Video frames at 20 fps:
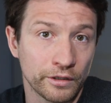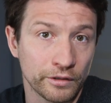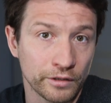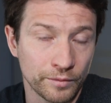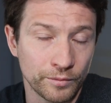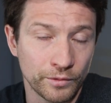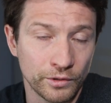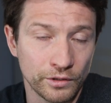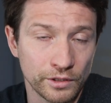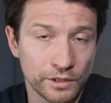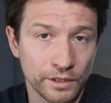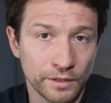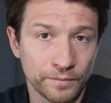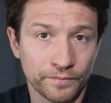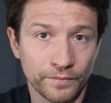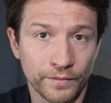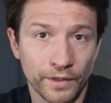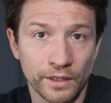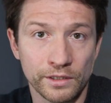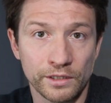our community
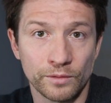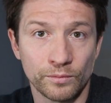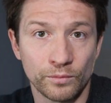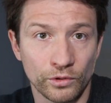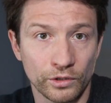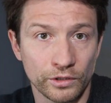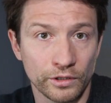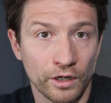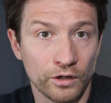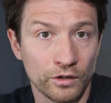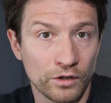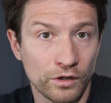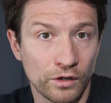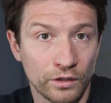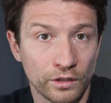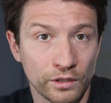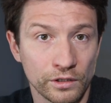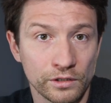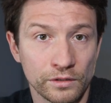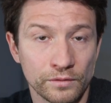and support our
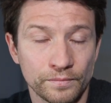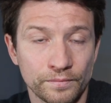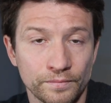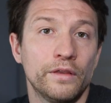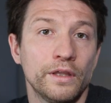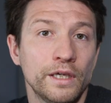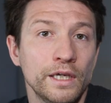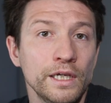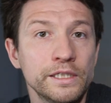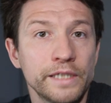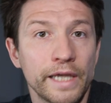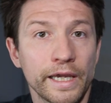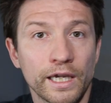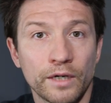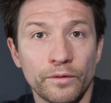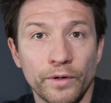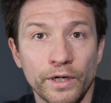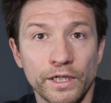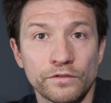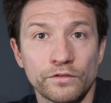cause. The key
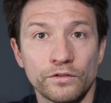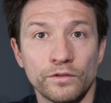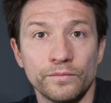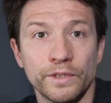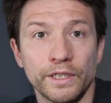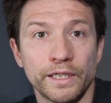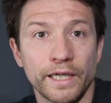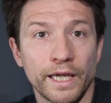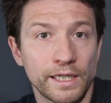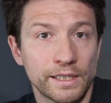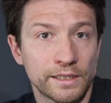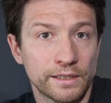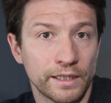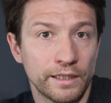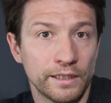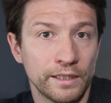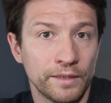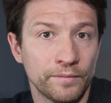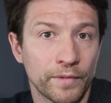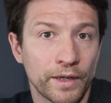takeaways from the case
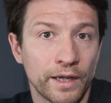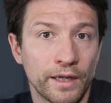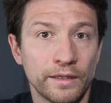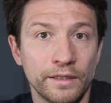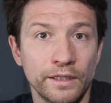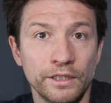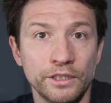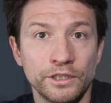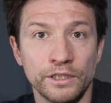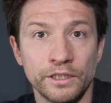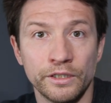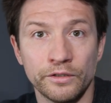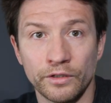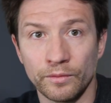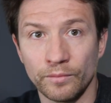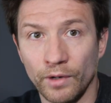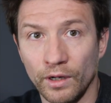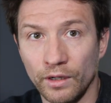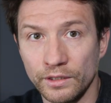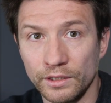study and the
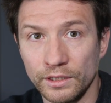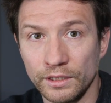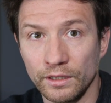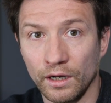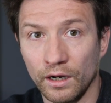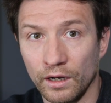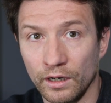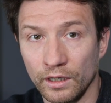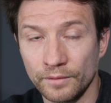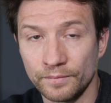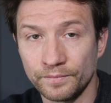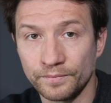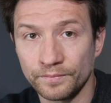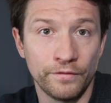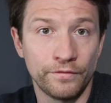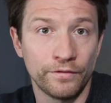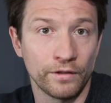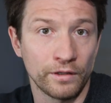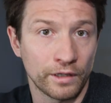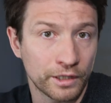engineering bulletin are
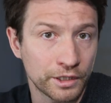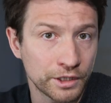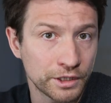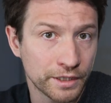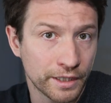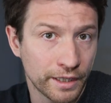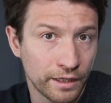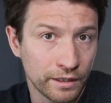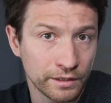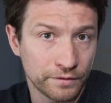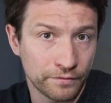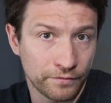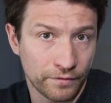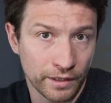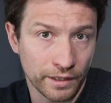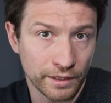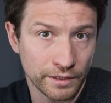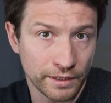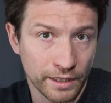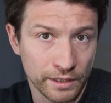if a large-scale
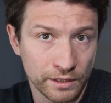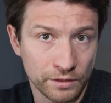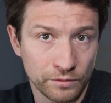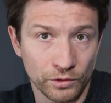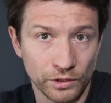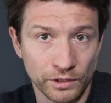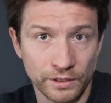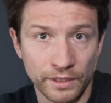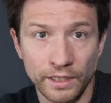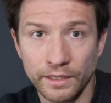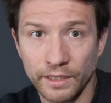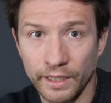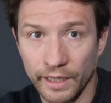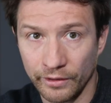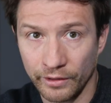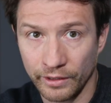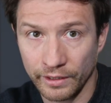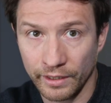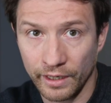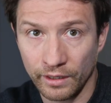fire test was not
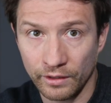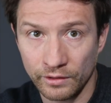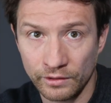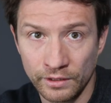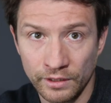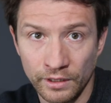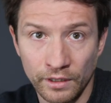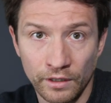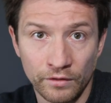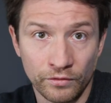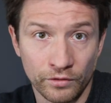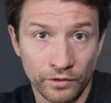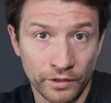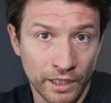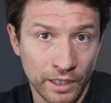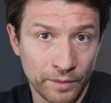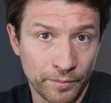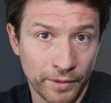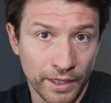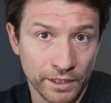carried out for
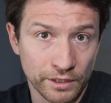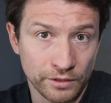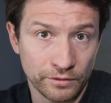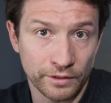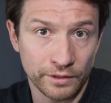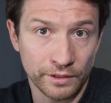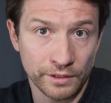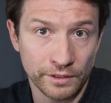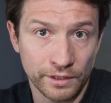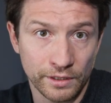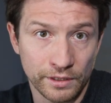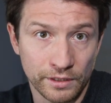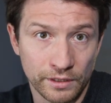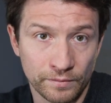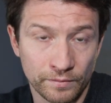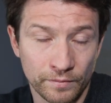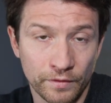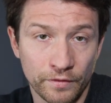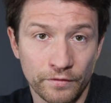the EPS render system,